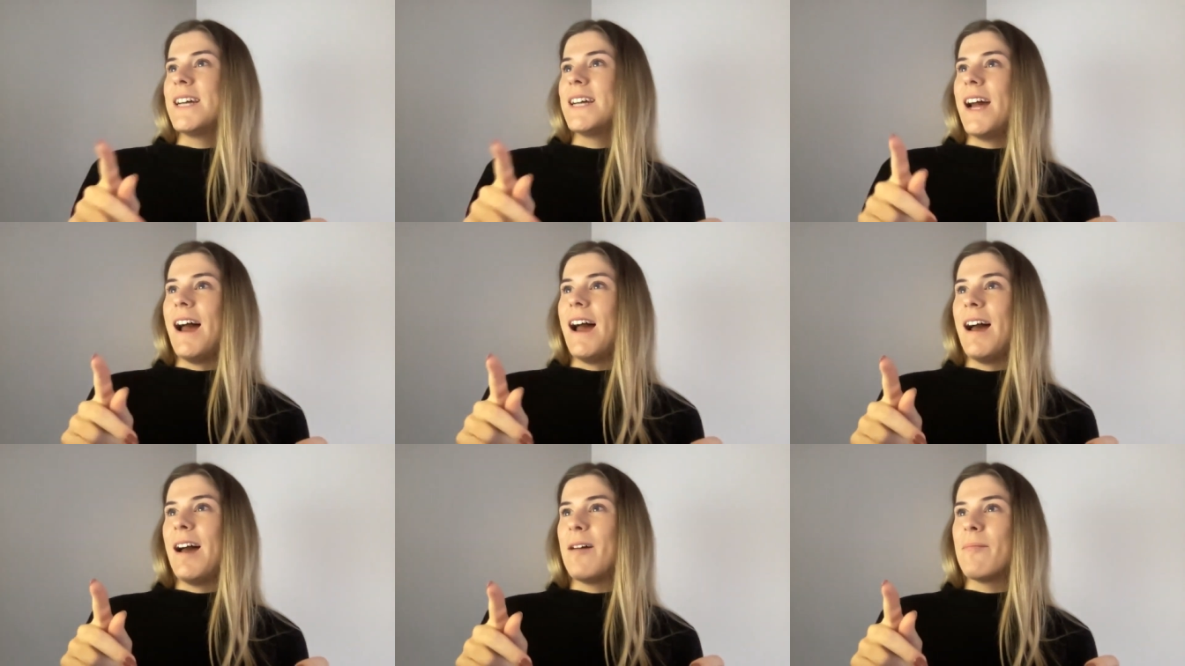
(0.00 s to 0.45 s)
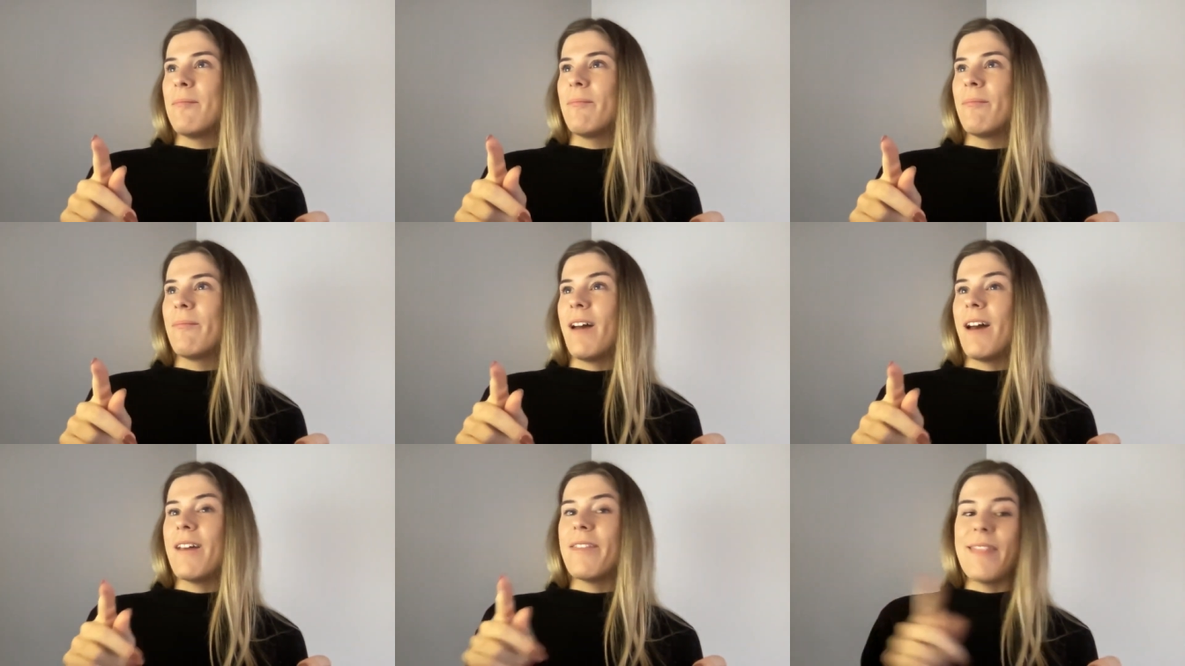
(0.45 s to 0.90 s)
And
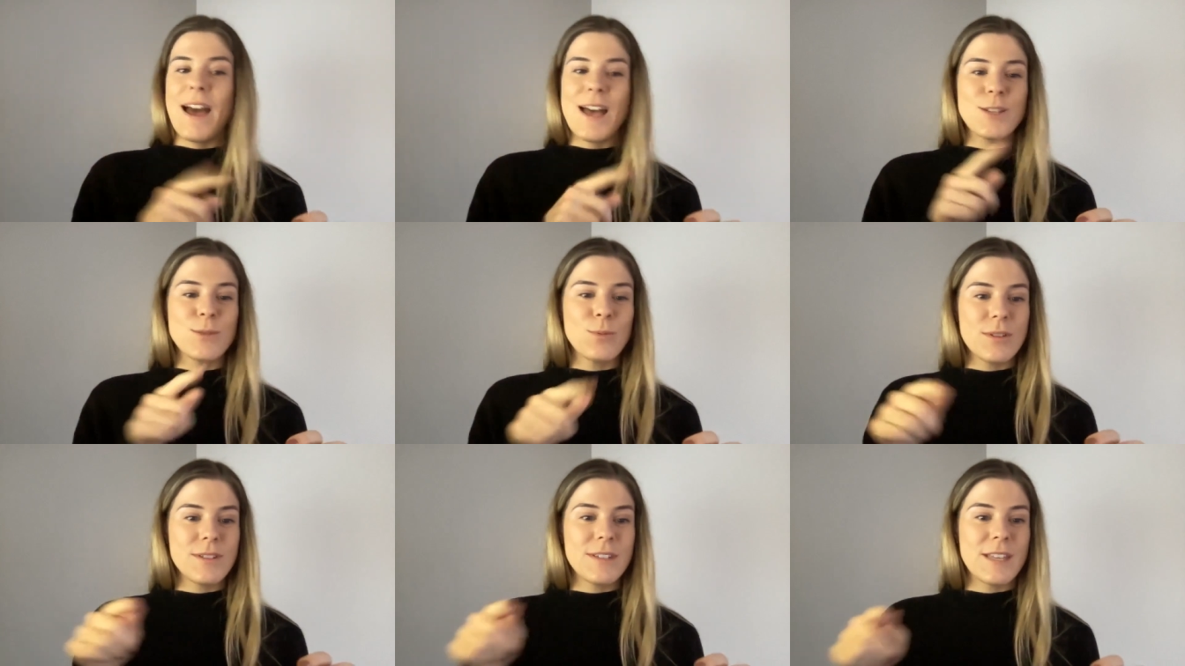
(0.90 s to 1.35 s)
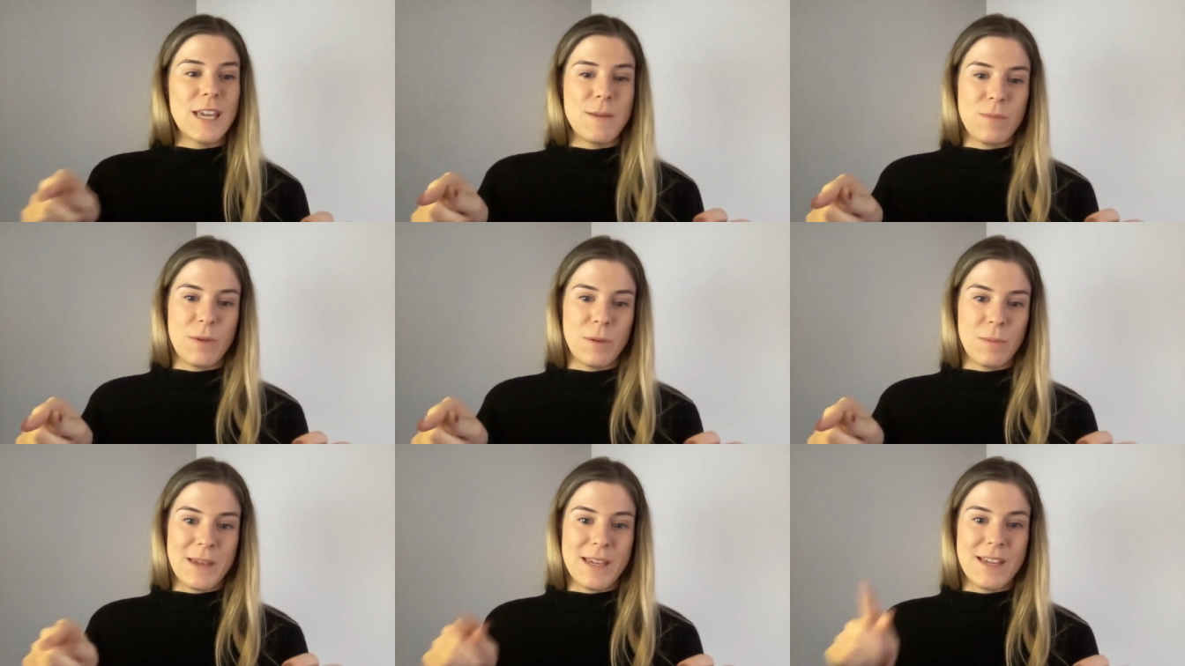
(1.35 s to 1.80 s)
that's what's
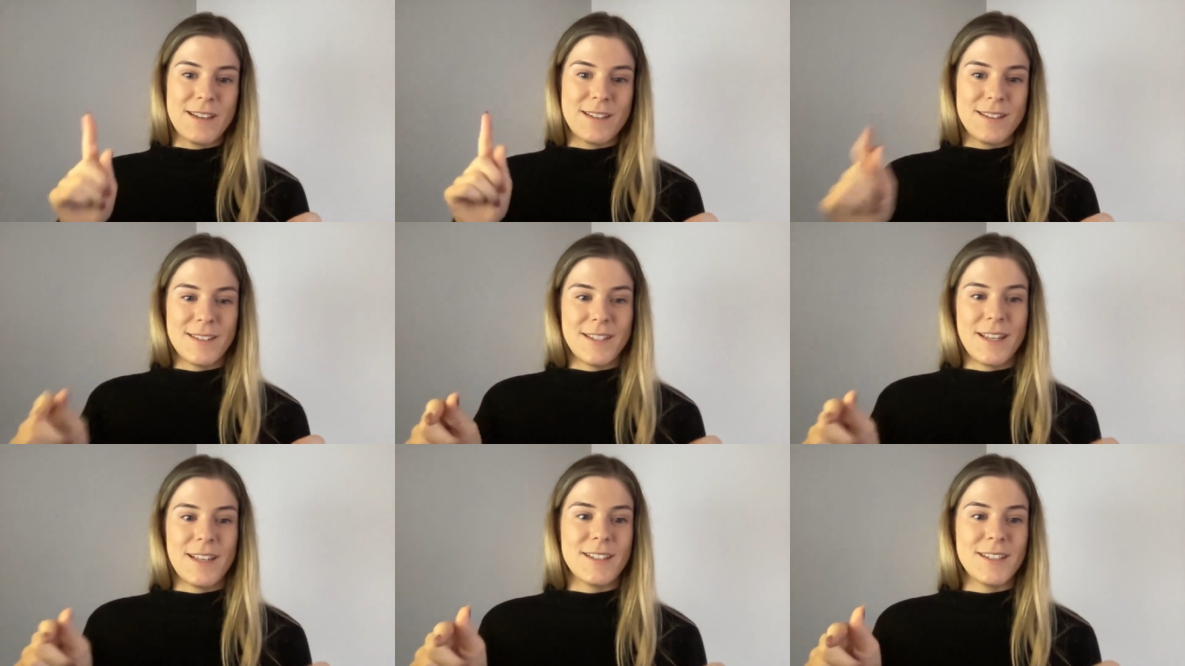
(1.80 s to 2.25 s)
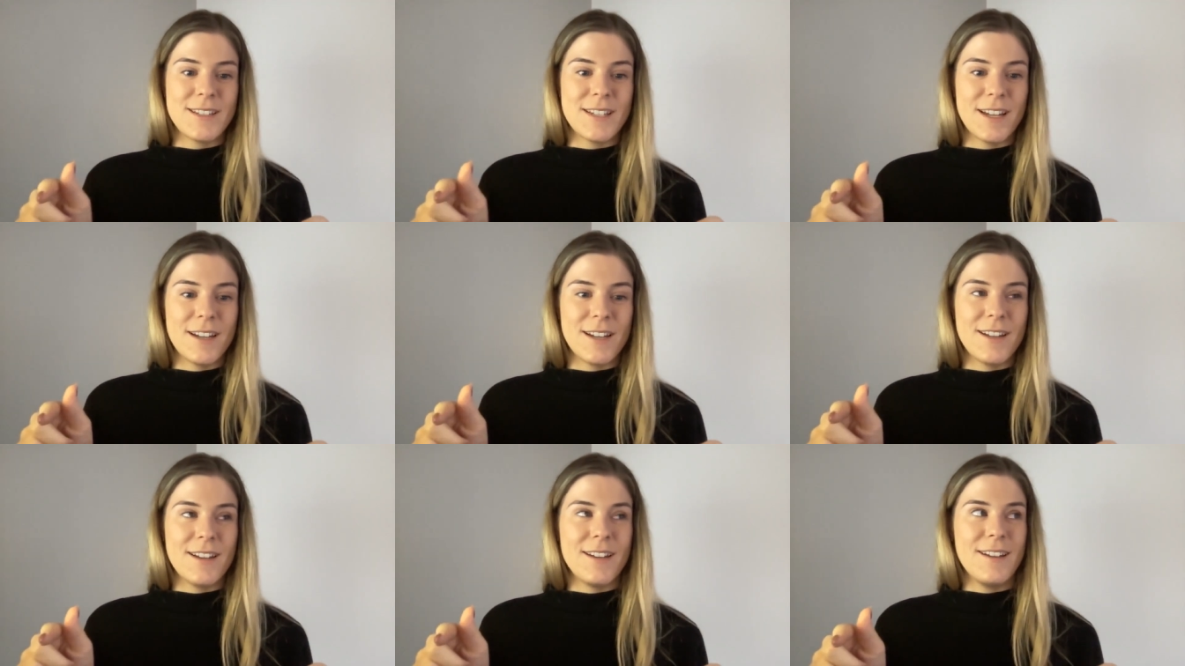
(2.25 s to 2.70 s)
keeping me
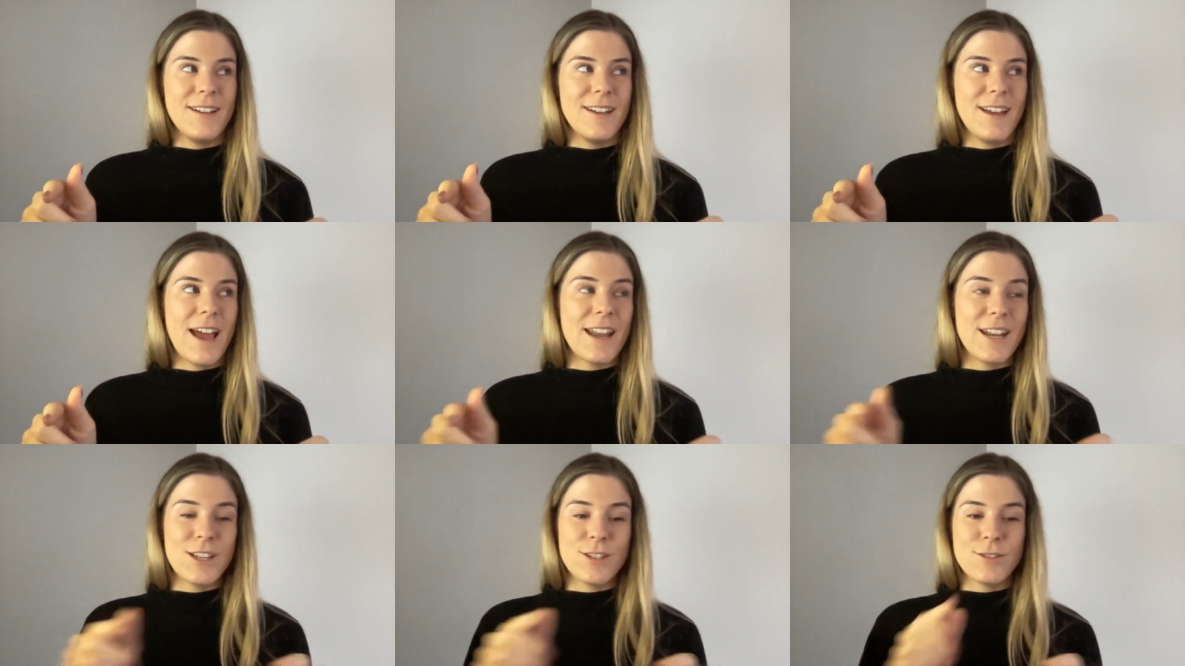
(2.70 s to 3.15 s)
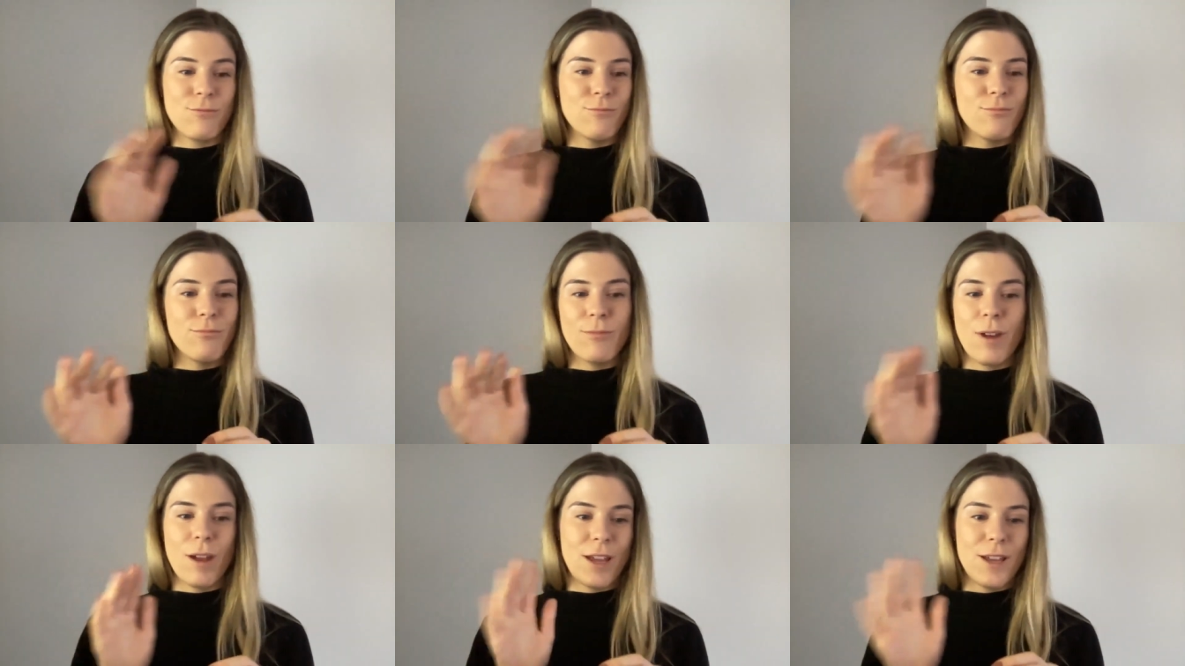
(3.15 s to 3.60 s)
consistent. And it's
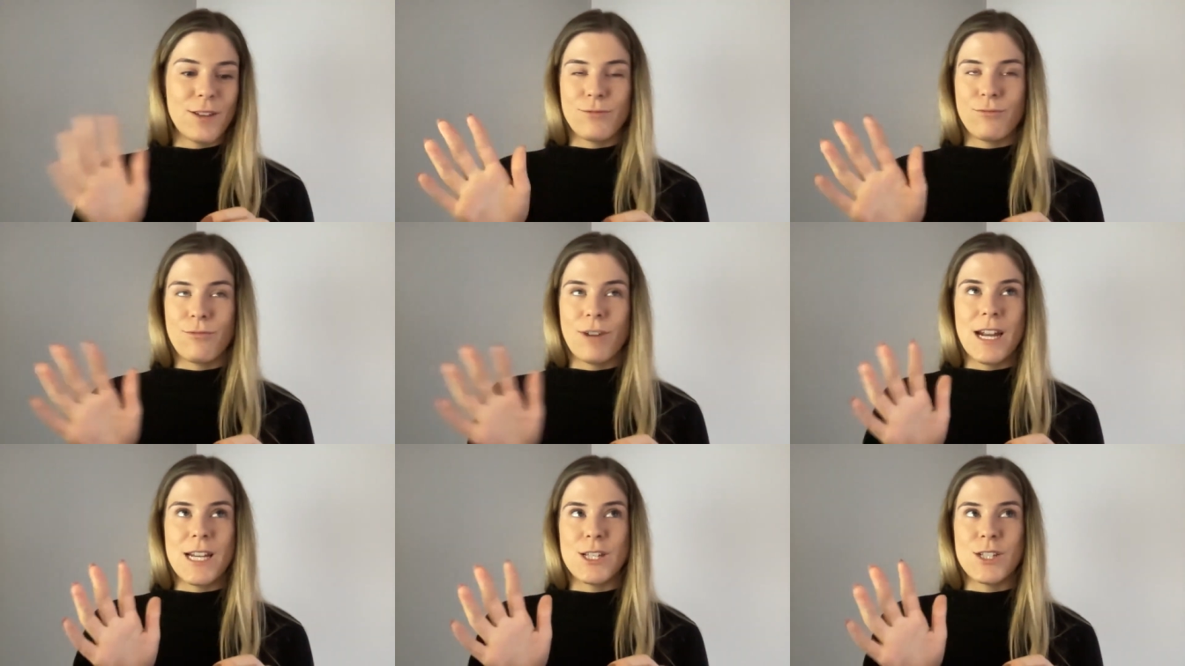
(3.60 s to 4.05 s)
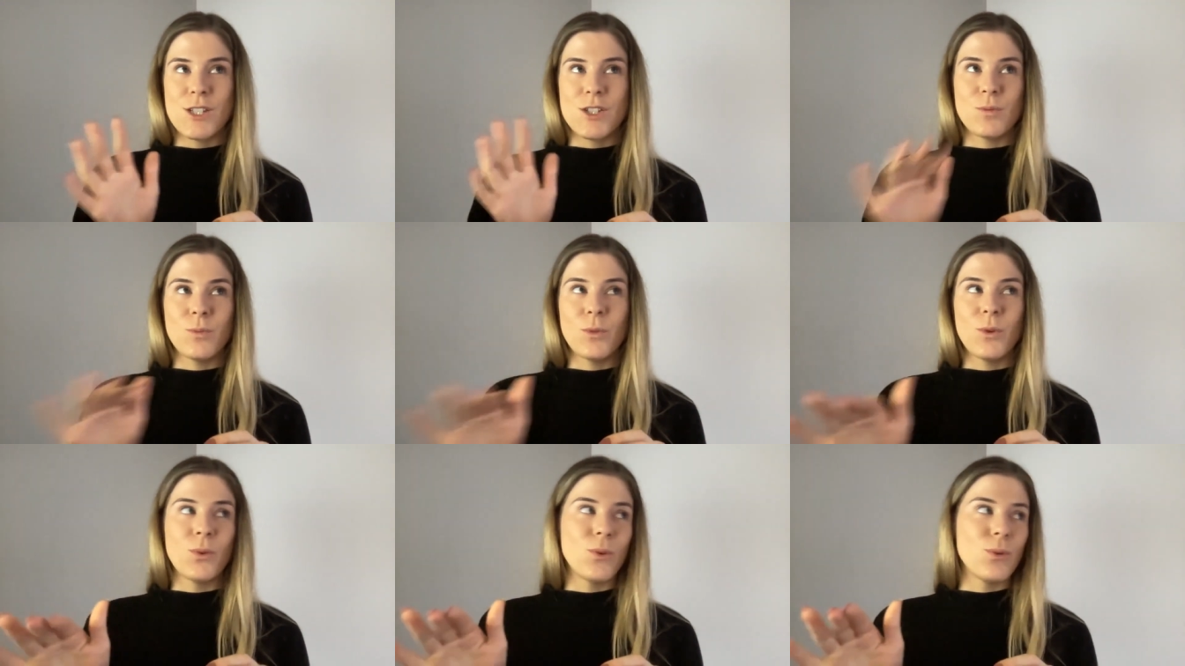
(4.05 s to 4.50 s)
really
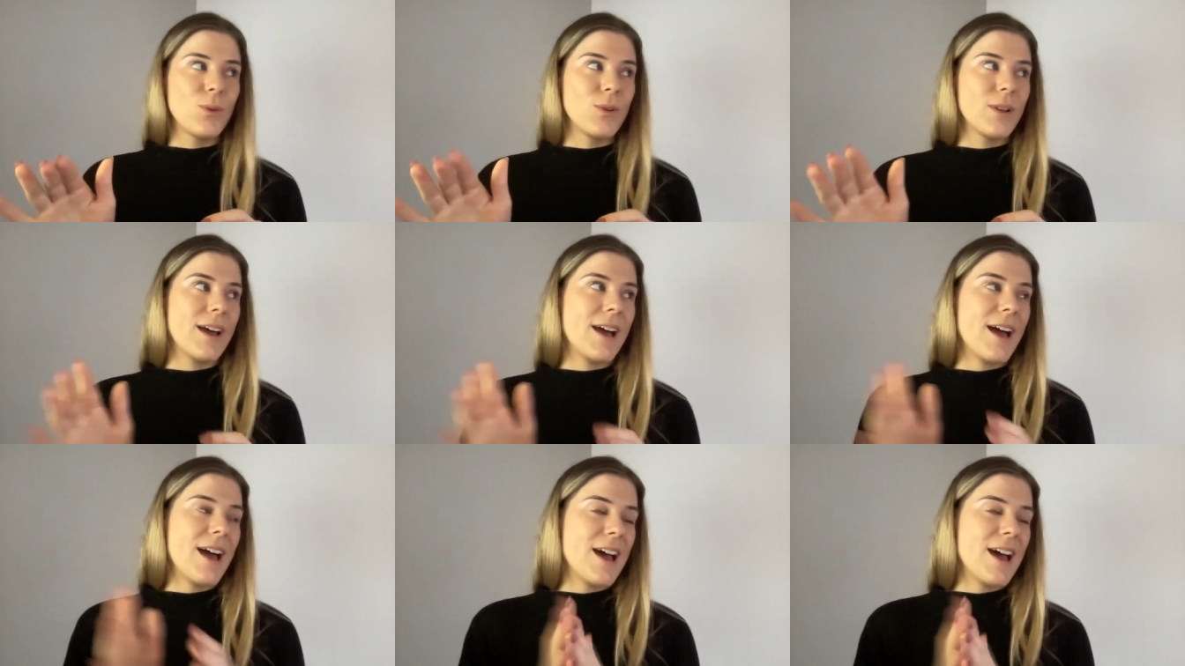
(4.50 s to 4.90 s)
small